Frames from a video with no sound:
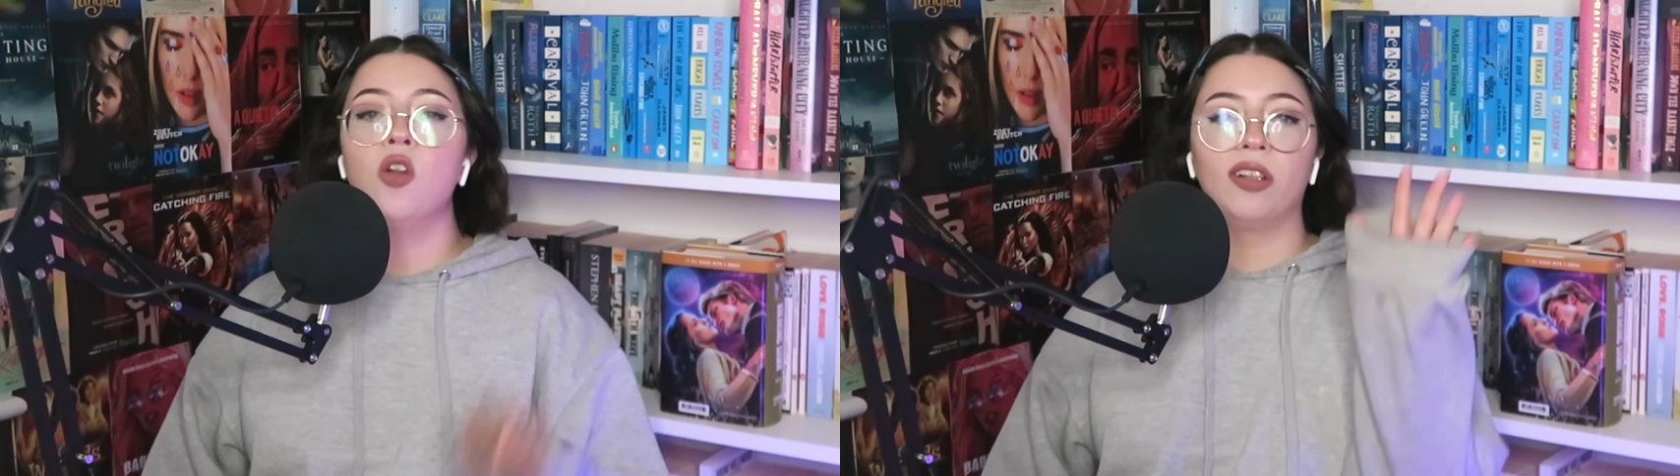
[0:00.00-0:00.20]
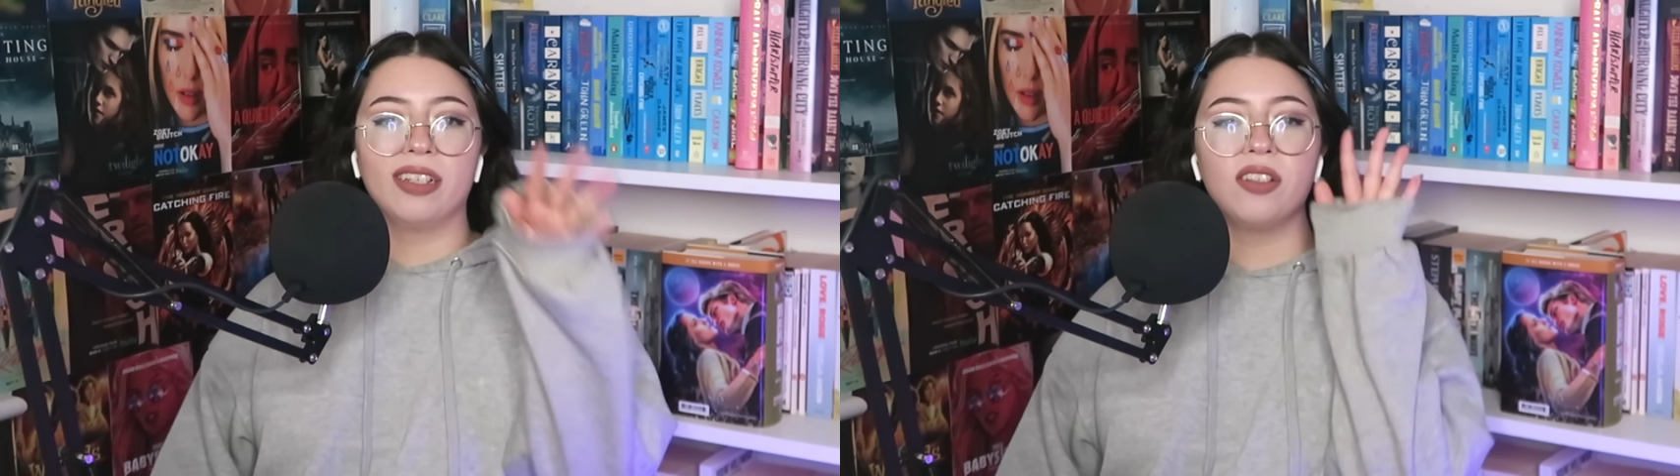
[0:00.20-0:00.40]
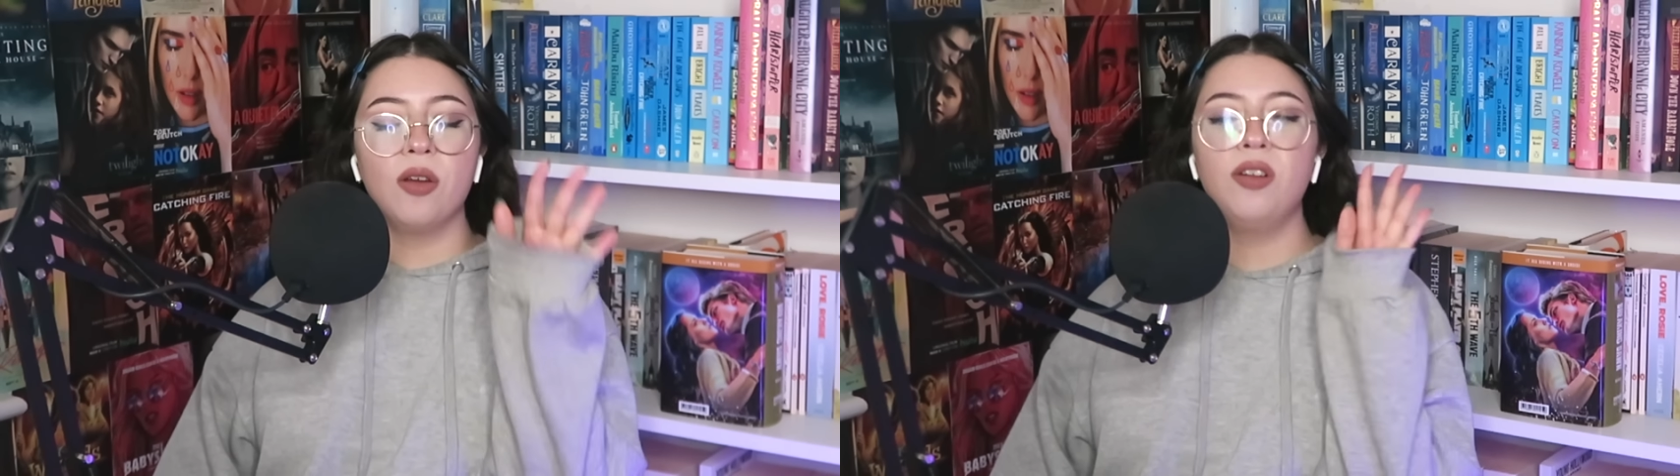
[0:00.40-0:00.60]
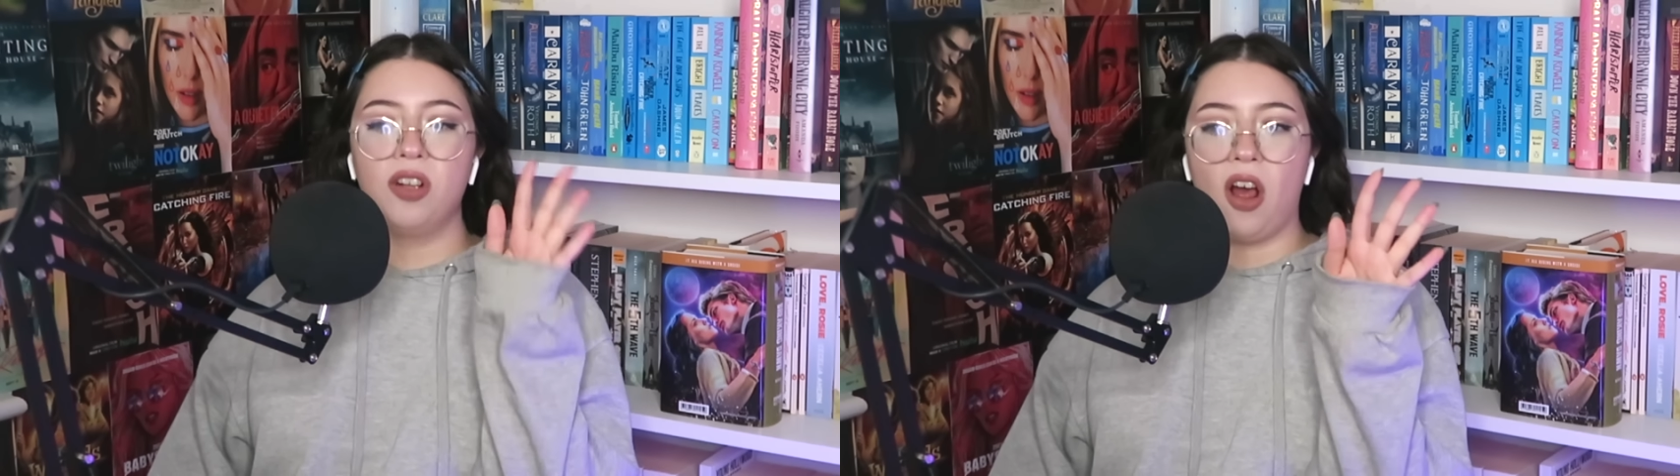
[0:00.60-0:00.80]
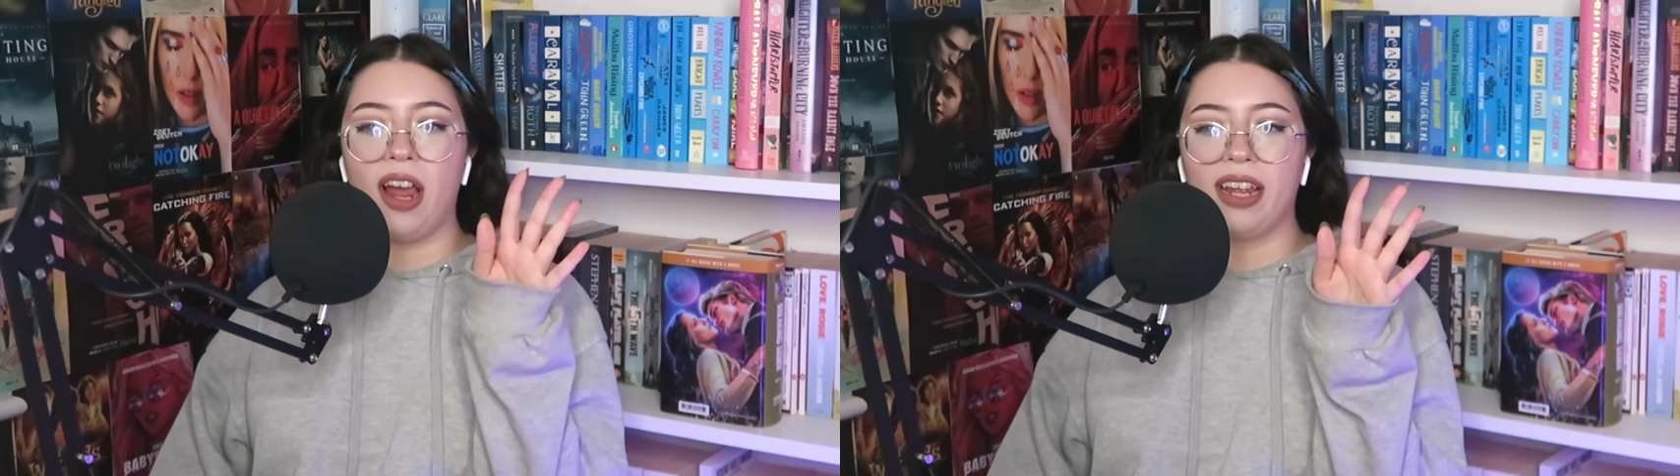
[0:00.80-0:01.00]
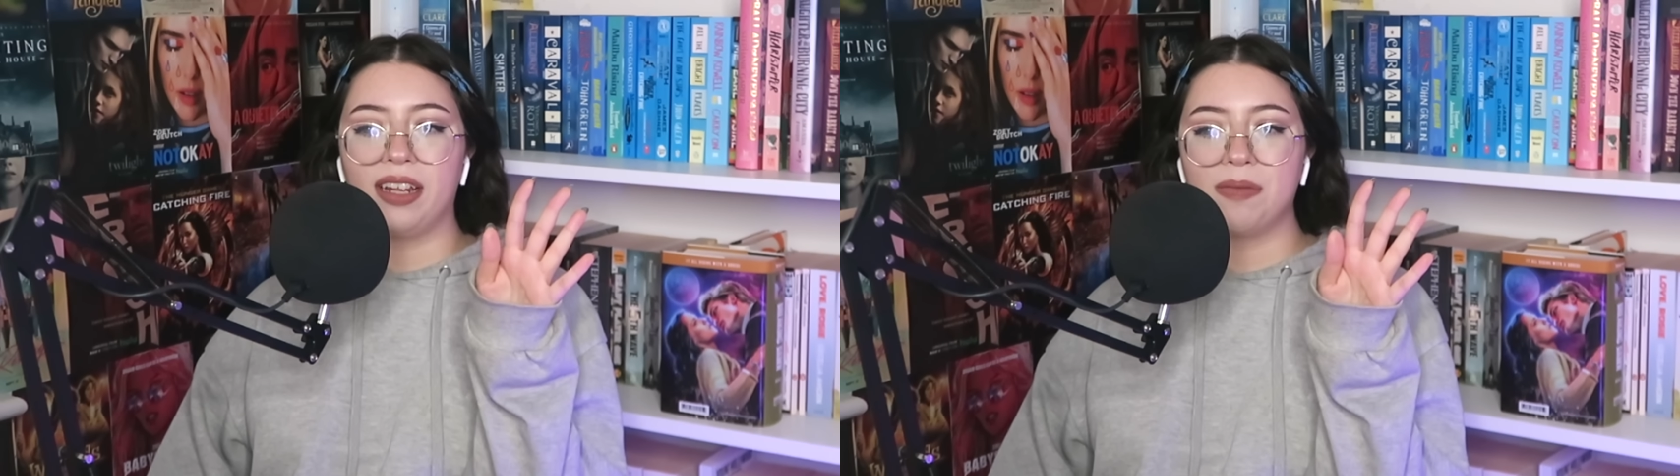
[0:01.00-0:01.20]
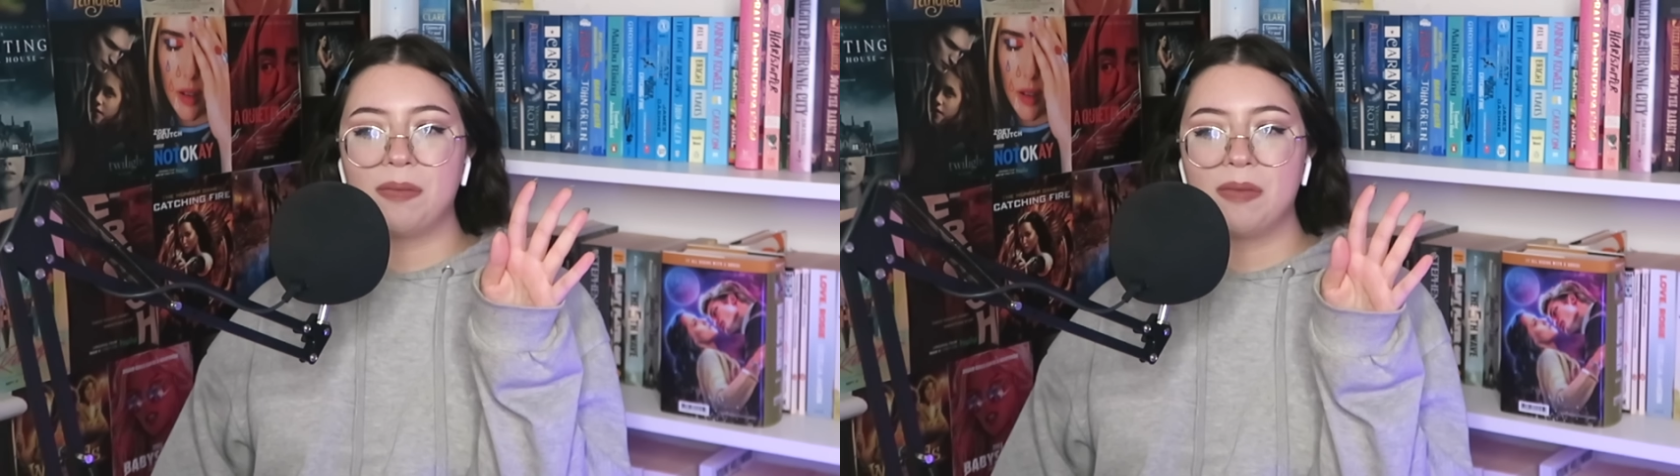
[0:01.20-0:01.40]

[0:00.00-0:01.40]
Look, there's no denying